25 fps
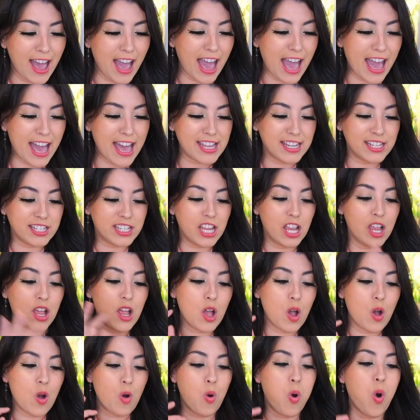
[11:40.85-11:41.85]
And
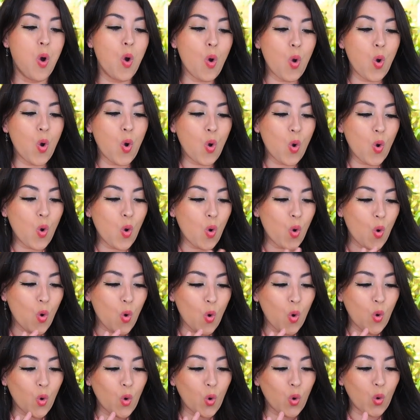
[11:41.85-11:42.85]

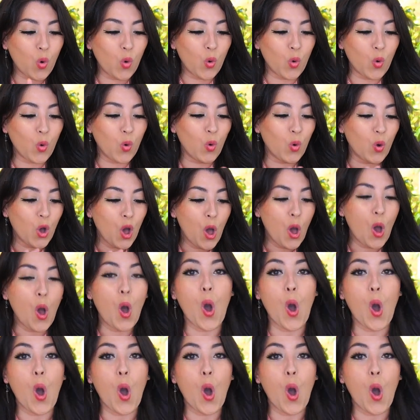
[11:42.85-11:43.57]
Oh